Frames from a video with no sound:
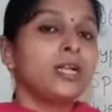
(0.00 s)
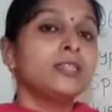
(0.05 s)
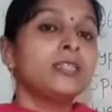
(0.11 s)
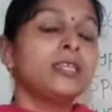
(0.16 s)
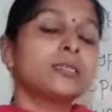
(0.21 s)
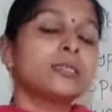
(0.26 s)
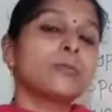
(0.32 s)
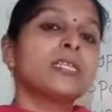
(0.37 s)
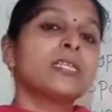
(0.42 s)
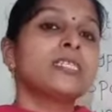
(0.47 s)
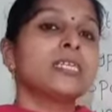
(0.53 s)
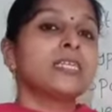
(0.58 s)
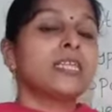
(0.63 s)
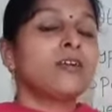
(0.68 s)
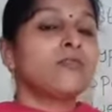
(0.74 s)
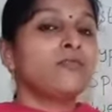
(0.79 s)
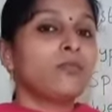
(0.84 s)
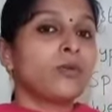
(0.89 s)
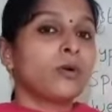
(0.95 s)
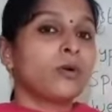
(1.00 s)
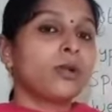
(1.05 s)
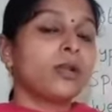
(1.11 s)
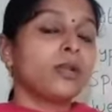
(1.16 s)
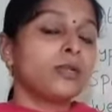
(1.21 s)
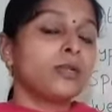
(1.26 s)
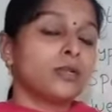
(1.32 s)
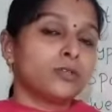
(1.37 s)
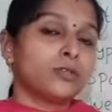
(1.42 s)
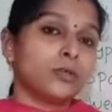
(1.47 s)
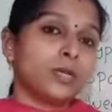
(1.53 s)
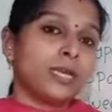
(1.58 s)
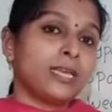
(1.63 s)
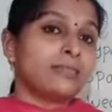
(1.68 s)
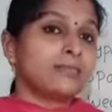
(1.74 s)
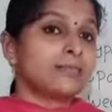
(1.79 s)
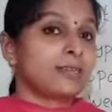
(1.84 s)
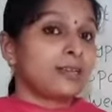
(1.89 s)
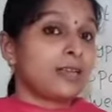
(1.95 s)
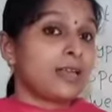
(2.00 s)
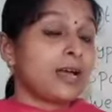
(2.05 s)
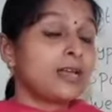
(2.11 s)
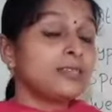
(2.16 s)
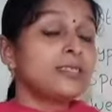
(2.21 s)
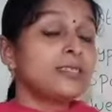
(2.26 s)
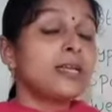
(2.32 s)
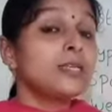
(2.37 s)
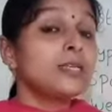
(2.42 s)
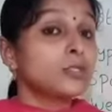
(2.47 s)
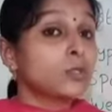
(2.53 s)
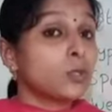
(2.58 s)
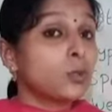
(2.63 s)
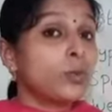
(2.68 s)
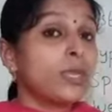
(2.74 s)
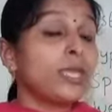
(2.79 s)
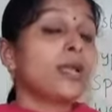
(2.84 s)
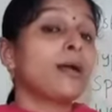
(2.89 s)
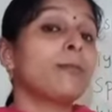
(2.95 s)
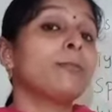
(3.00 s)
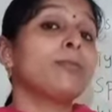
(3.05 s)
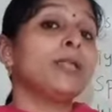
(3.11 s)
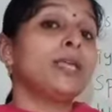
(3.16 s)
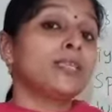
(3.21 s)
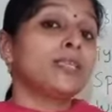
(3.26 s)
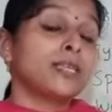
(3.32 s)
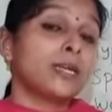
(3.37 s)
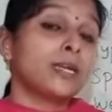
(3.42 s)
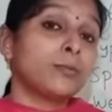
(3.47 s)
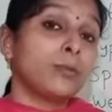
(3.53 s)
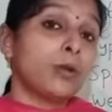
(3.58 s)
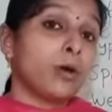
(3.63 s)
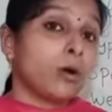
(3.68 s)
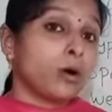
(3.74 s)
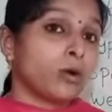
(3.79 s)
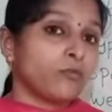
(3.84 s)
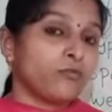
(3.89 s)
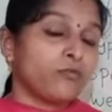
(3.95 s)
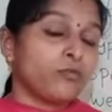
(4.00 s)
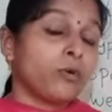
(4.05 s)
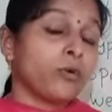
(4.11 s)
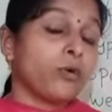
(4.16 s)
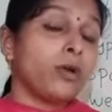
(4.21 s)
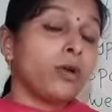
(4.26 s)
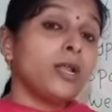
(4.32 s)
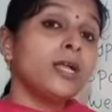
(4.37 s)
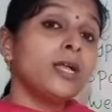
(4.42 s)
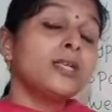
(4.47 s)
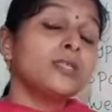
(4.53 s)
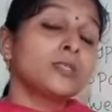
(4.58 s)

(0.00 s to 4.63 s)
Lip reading: This much enough for today's class. So we completed block 4.